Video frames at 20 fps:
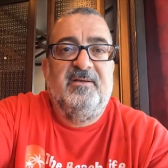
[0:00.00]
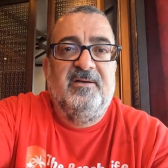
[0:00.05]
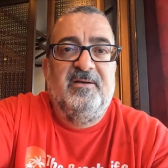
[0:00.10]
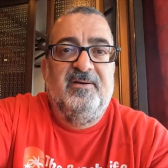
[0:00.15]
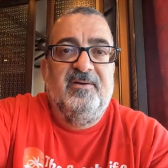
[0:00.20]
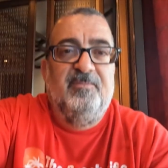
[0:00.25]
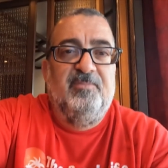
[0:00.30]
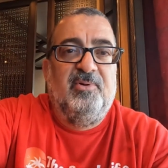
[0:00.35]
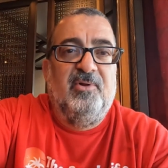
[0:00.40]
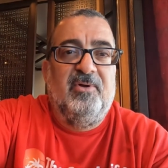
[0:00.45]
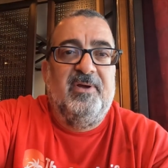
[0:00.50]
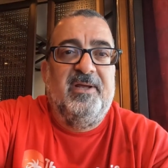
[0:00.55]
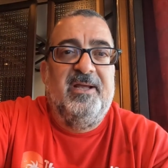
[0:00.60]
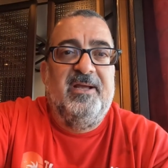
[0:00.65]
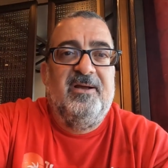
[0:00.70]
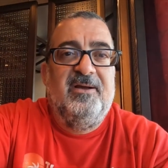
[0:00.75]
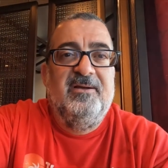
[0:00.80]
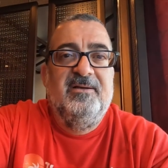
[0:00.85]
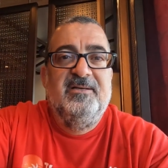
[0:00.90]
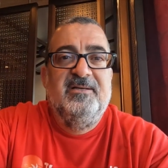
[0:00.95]
the
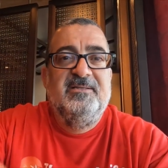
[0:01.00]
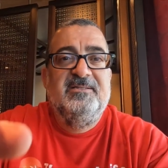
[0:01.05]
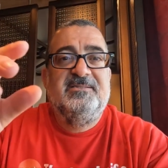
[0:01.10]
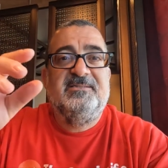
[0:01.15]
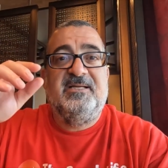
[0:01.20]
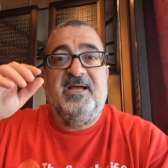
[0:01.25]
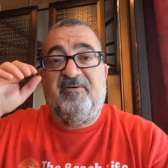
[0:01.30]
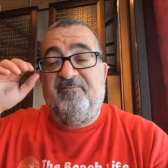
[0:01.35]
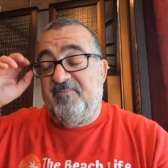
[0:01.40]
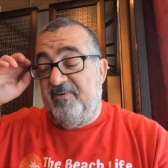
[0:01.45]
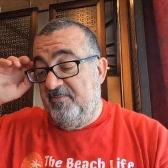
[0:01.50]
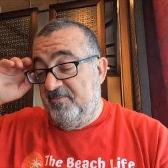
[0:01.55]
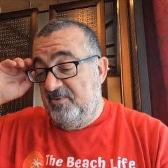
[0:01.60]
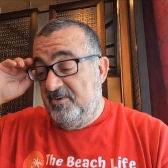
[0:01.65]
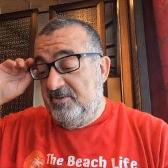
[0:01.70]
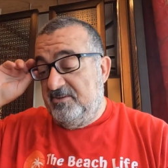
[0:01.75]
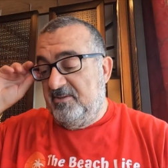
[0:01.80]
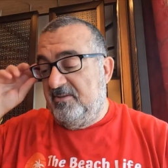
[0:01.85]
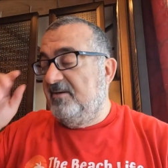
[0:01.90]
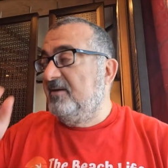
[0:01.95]
employee, staff
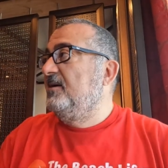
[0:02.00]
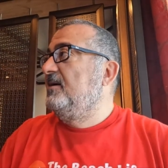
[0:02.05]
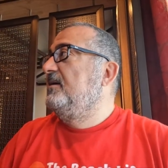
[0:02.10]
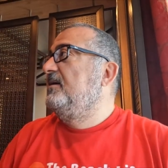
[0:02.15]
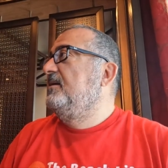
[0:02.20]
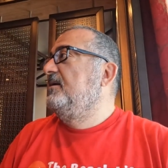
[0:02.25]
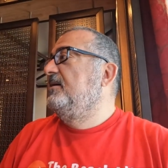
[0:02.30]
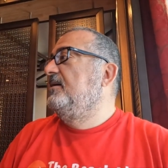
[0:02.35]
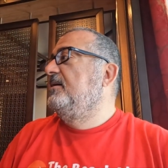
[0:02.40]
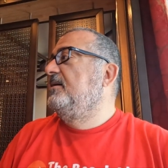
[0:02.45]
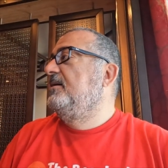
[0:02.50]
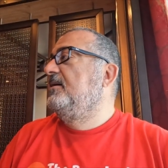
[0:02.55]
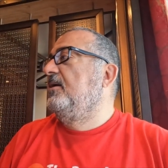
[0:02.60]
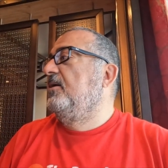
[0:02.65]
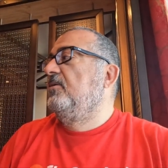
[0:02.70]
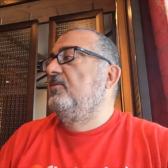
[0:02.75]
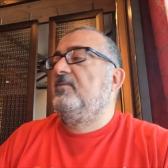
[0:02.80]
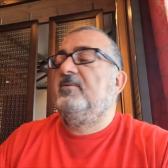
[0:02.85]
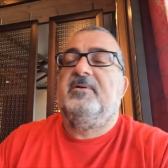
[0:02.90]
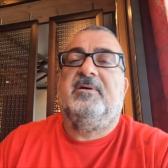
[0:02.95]
member, sorry.
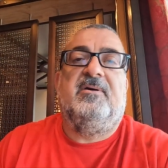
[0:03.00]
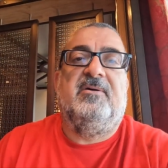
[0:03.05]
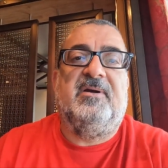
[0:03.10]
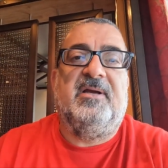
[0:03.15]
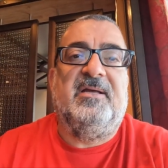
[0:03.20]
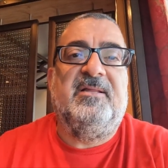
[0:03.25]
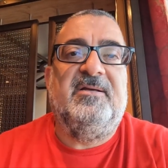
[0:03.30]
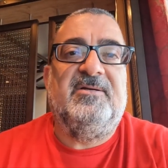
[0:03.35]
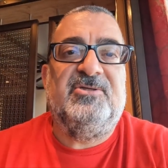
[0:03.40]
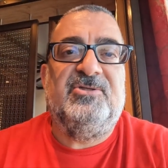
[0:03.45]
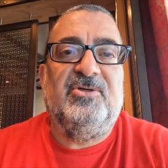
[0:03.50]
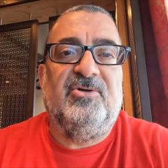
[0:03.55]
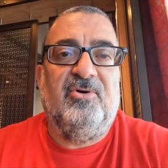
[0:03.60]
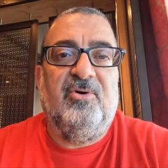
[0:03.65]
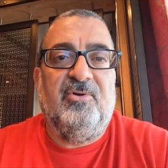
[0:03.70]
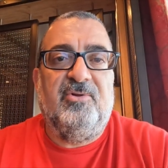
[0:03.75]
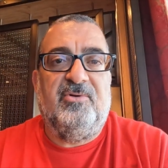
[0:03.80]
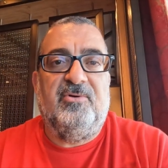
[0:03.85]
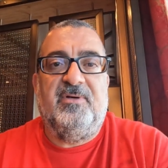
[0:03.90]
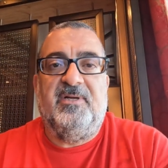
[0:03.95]
Oh, okay, they're still
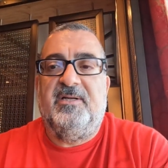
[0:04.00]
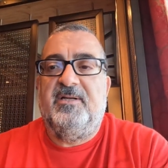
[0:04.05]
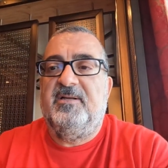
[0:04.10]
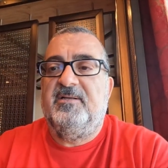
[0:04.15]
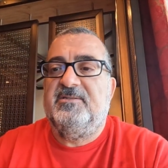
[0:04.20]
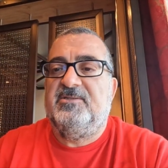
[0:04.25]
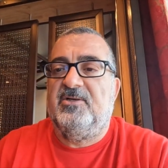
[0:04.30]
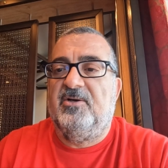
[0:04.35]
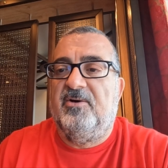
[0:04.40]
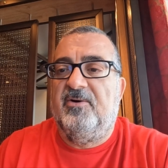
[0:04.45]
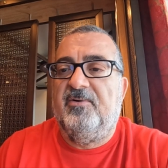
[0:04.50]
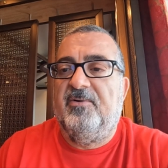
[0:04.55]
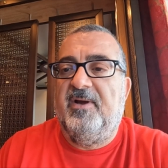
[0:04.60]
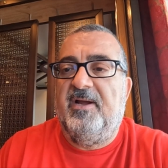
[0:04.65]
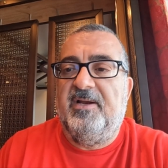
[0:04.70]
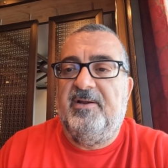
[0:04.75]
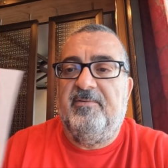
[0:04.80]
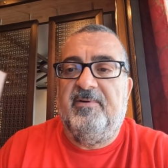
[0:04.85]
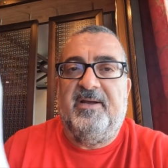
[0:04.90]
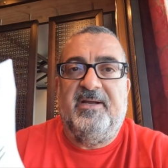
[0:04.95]
going through it. So
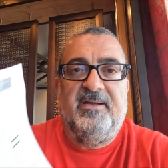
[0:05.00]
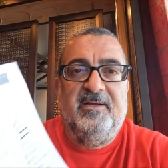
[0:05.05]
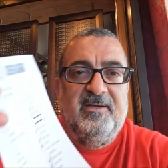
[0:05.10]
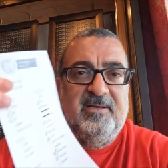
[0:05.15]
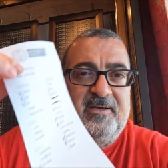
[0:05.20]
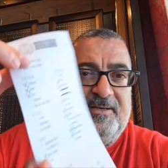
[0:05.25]
anyway,